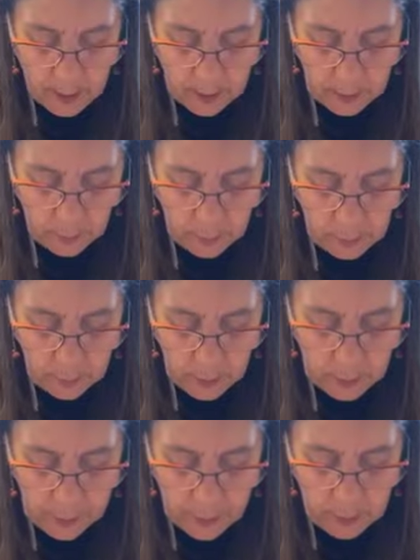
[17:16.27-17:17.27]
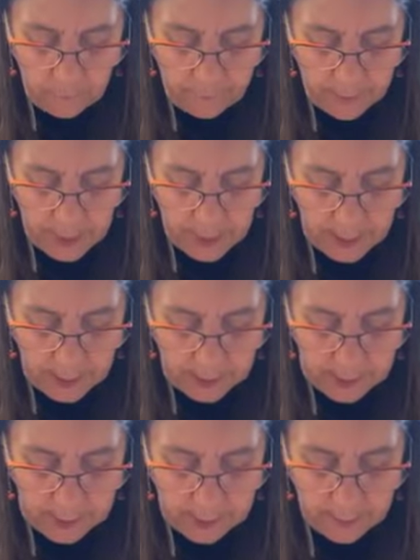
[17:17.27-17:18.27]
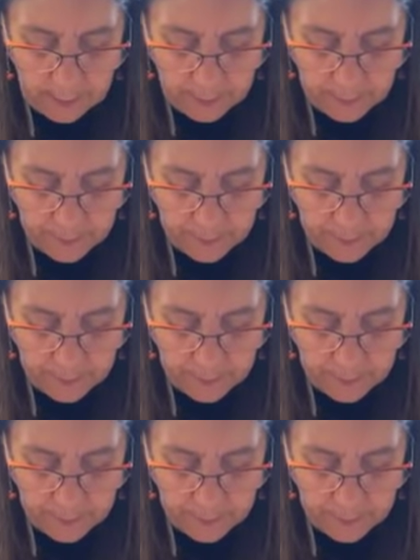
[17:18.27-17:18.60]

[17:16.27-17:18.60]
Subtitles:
All right, so we're going to do our snowflakes.